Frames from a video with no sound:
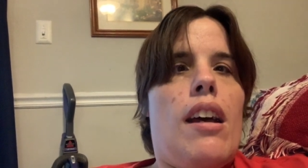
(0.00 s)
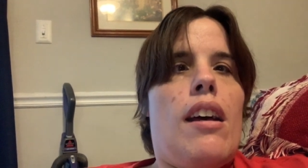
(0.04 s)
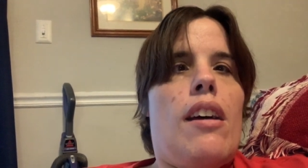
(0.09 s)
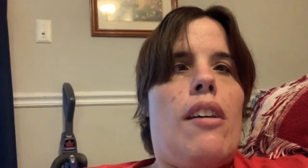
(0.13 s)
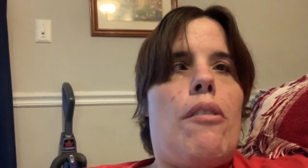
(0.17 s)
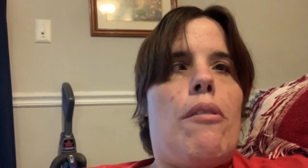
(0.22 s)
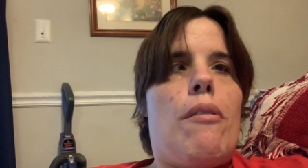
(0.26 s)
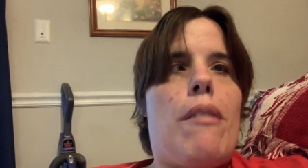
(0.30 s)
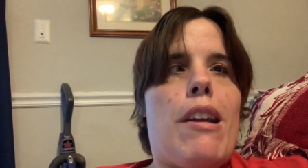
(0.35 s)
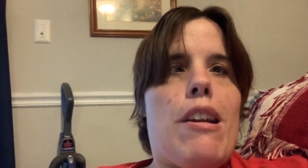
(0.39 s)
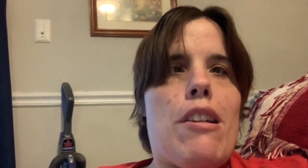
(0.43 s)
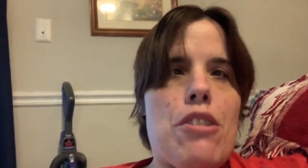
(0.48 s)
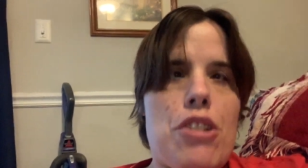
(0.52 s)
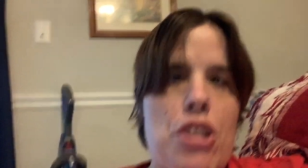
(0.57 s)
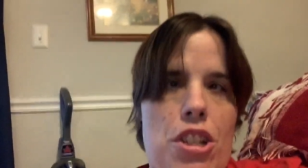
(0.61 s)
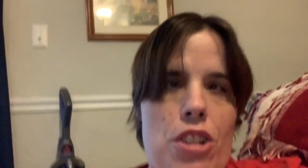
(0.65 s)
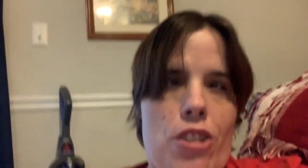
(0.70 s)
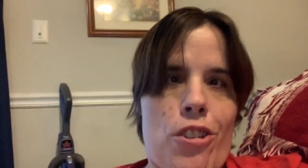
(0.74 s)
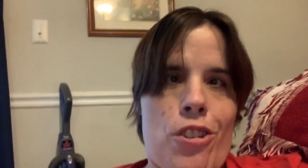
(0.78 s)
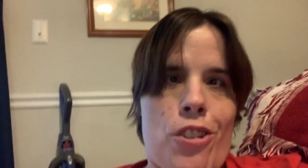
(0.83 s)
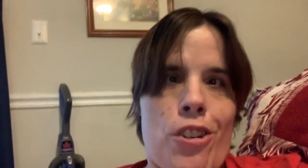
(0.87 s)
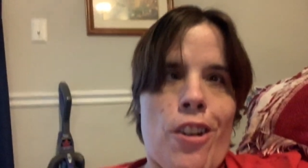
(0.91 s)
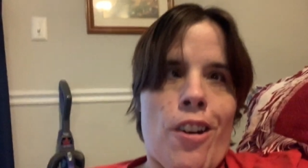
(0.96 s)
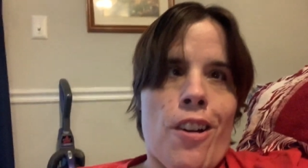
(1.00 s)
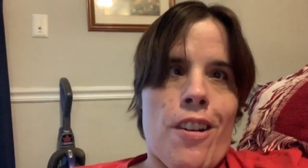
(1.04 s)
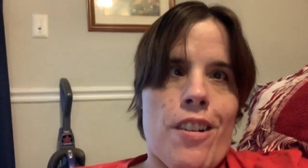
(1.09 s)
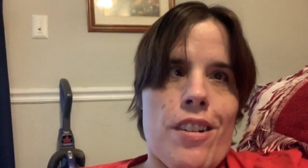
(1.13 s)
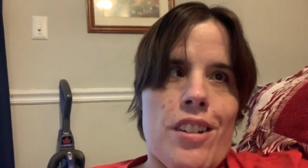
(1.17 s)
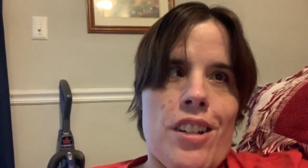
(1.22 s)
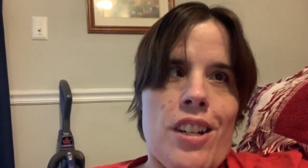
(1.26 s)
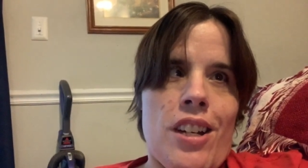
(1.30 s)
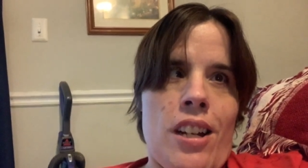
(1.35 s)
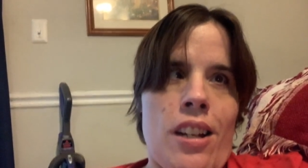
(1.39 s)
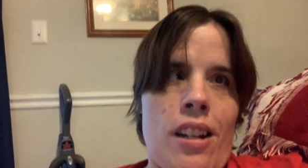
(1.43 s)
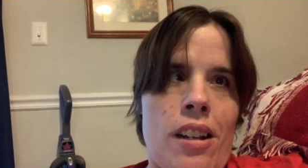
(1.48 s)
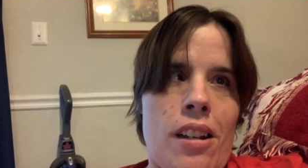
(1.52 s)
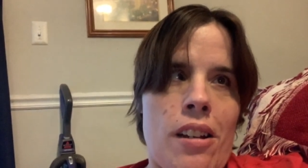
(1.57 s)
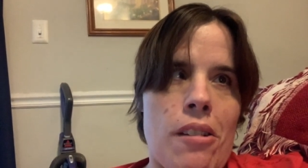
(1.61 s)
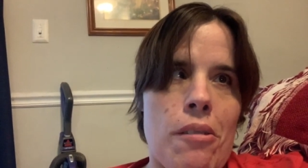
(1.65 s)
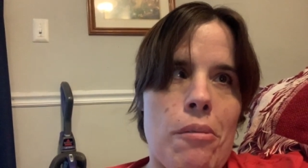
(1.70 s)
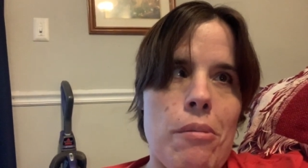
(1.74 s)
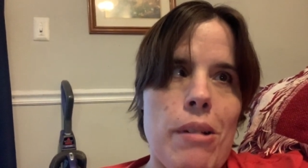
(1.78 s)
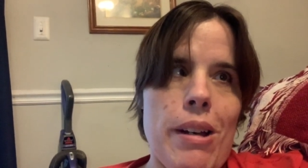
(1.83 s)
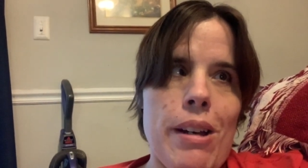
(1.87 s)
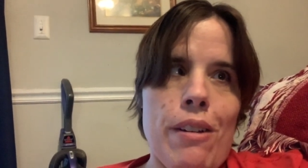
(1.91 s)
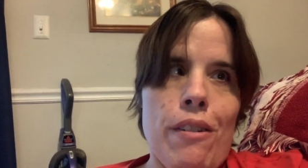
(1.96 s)
Where to start?
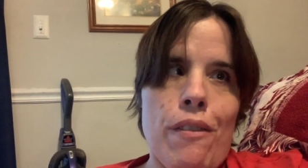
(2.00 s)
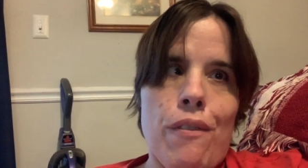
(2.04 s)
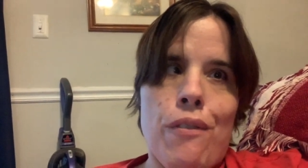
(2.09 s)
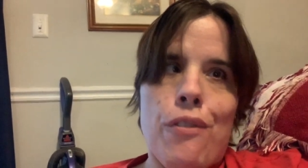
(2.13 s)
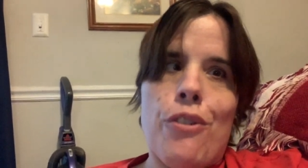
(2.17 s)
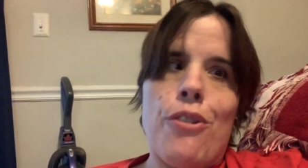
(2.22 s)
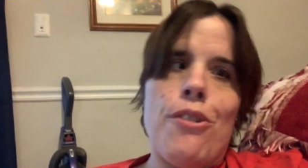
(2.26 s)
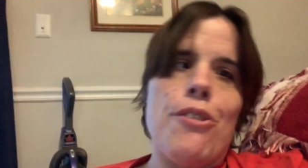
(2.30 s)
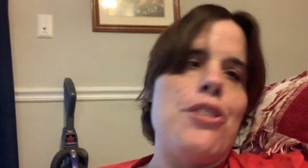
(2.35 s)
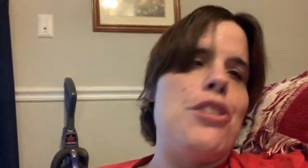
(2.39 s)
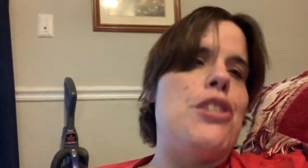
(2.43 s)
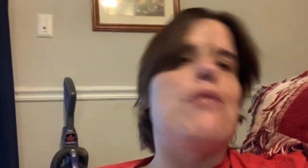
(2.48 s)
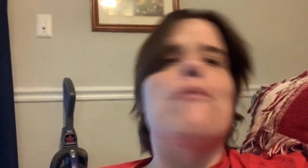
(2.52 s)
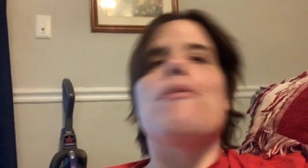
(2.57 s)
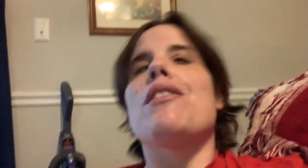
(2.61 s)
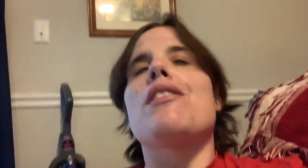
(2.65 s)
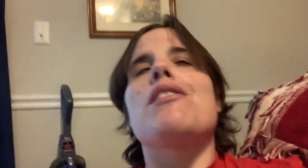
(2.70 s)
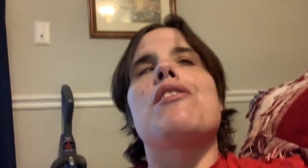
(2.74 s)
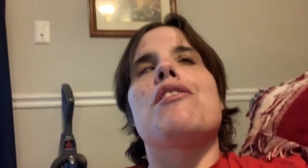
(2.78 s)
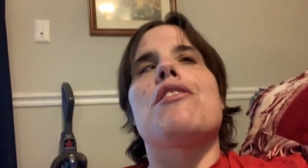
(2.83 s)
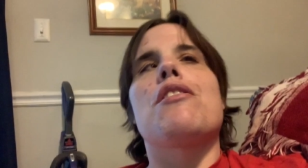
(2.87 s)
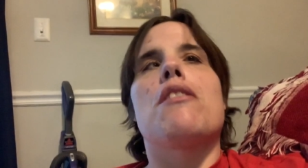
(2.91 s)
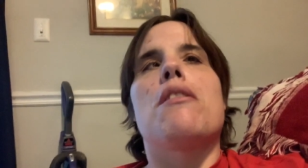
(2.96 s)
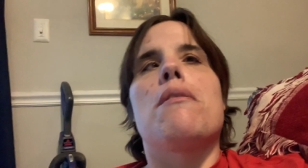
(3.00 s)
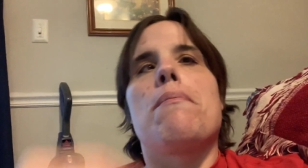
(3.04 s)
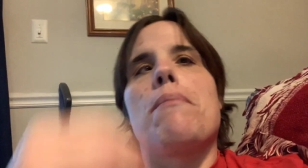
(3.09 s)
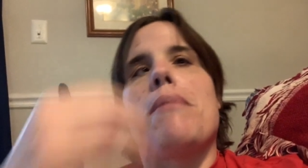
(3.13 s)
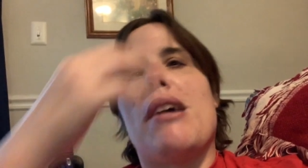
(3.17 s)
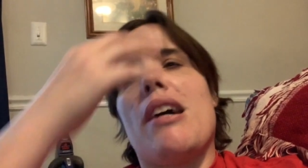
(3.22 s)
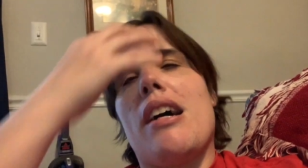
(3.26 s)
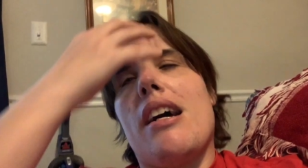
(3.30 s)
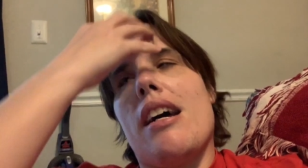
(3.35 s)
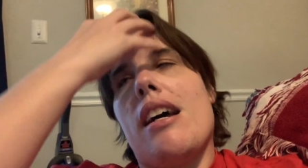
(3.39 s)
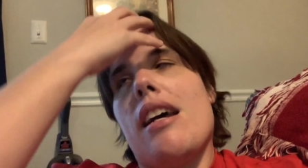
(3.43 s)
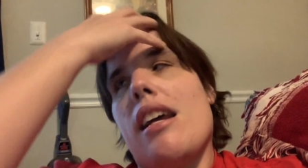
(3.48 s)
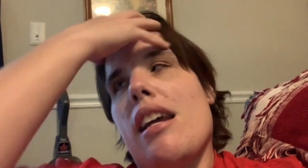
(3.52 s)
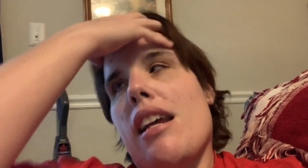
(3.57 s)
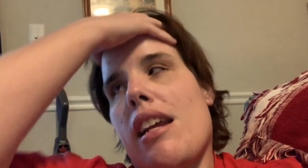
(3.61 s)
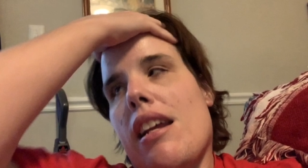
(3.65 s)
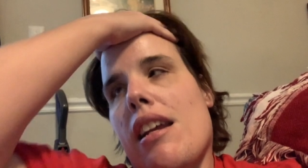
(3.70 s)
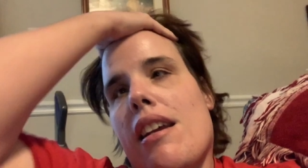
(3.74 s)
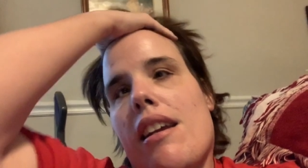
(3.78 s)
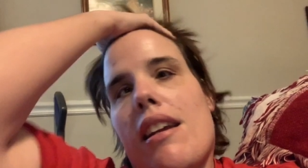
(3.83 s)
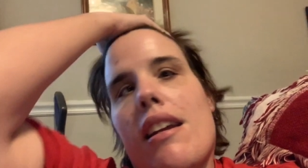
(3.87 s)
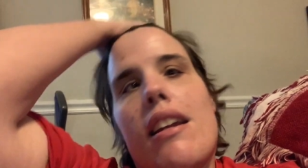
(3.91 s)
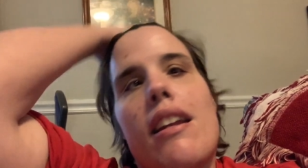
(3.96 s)
Well, first you want to start
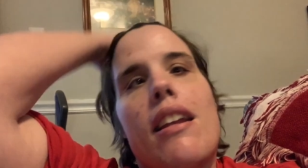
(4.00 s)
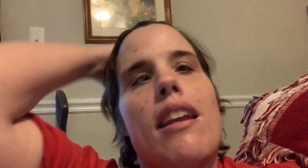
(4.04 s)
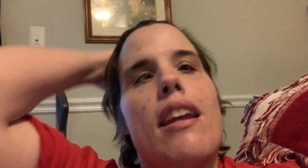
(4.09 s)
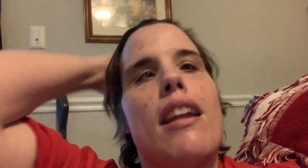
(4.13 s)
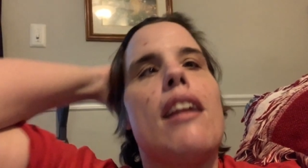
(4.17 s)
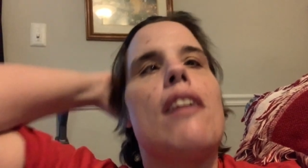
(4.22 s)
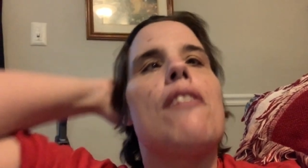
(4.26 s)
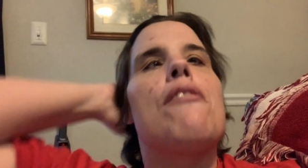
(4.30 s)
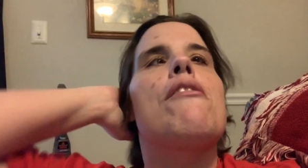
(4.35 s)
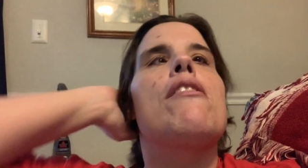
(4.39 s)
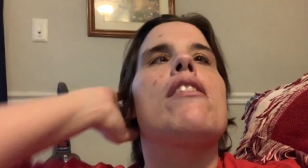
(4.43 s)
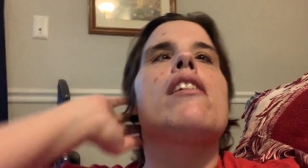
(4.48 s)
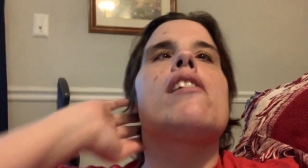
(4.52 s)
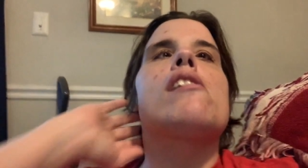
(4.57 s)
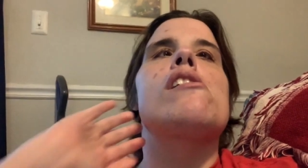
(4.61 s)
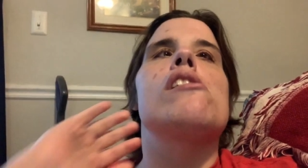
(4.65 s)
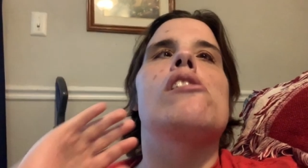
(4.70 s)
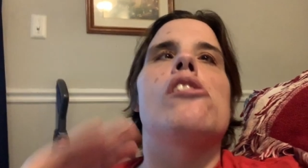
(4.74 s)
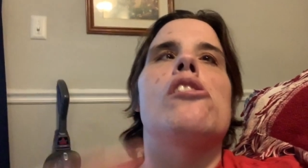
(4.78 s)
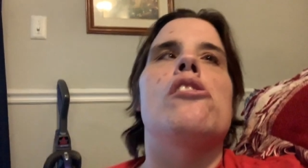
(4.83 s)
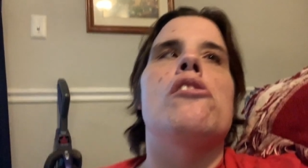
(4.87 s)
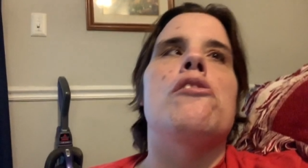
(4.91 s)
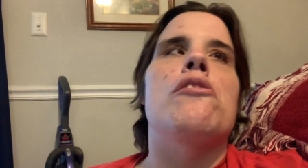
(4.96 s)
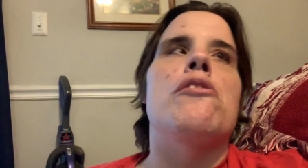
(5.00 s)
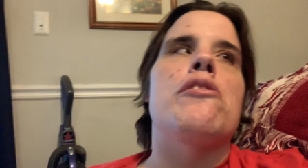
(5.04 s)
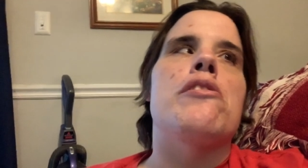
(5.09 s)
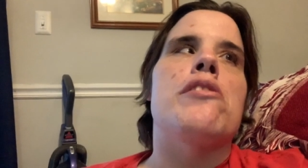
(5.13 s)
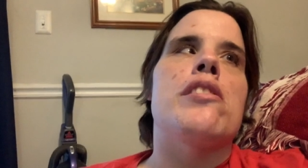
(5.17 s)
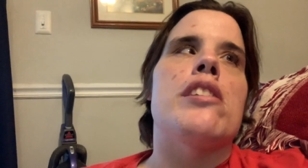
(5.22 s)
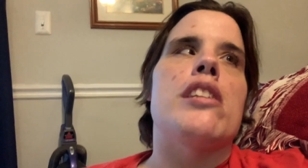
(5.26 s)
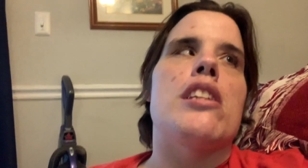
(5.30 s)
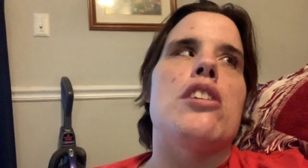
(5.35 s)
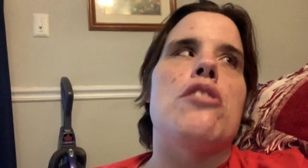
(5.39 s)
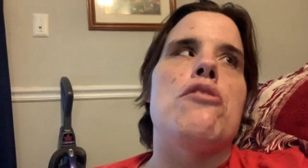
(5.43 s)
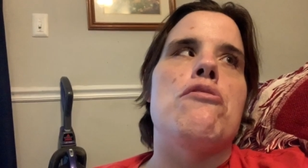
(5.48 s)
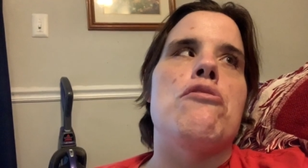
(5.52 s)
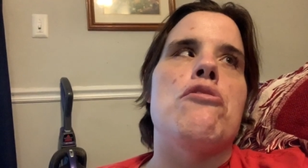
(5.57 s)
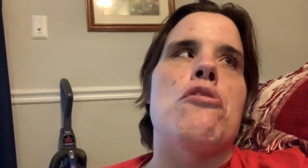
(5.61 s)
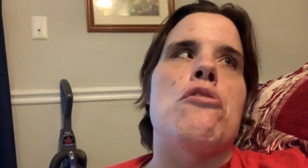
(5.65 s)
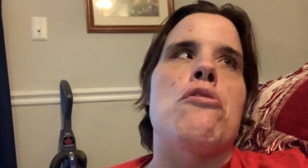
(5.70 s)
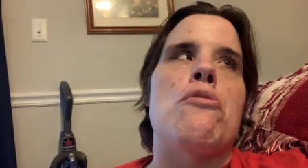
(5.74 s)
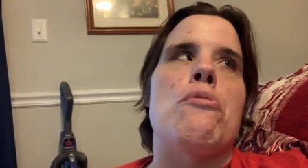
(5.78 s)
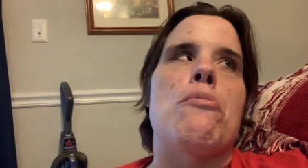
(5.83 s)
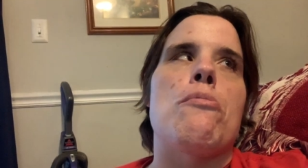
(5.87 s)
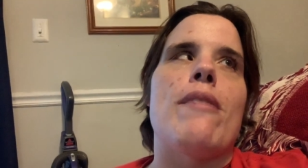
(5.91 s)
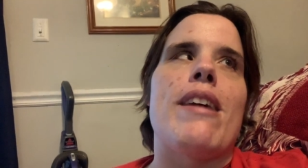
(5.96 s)
by getting rid of clothes that you
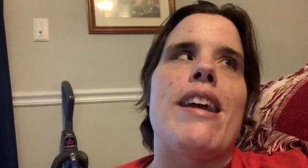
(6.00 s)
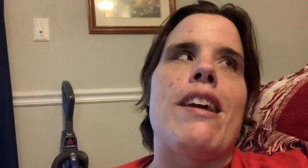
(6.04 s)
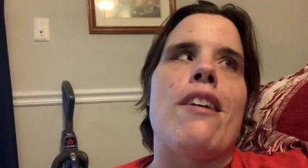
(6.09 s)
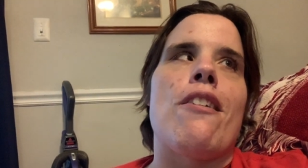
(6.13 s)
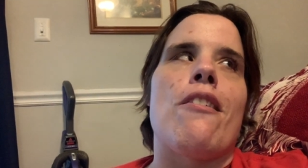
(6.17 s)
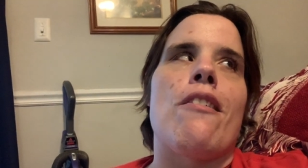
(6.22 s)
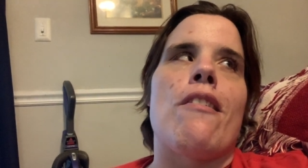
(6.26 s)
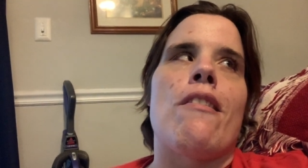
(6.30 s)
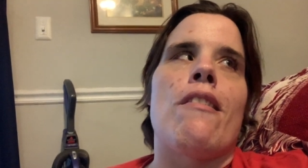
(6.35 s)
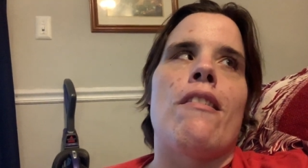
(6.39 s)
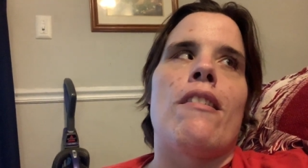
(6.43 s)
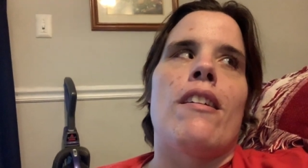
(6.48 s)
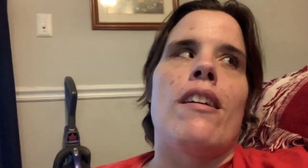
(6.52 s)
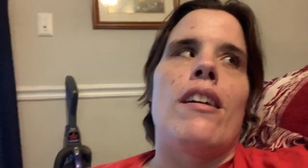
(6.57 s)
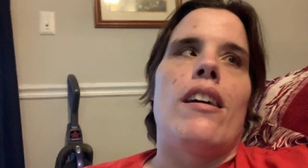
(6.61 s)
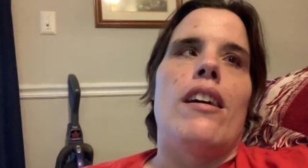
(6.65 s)
don't wear,